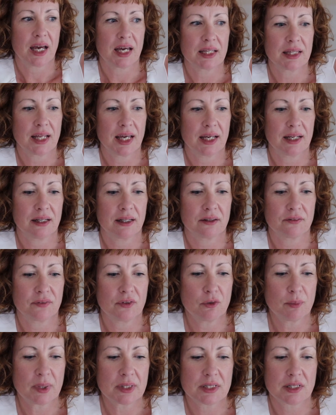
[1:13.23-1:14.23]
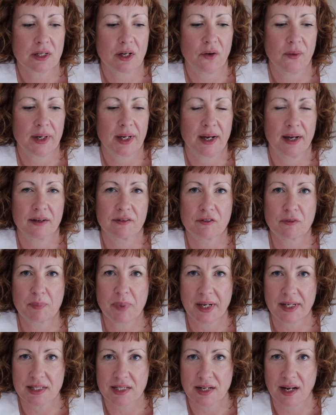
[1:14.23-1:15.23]
And then a few months ago, I kind of
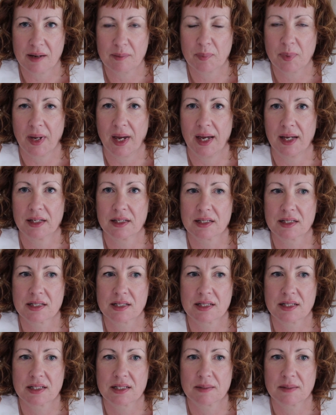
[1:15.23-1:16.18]
picked it up and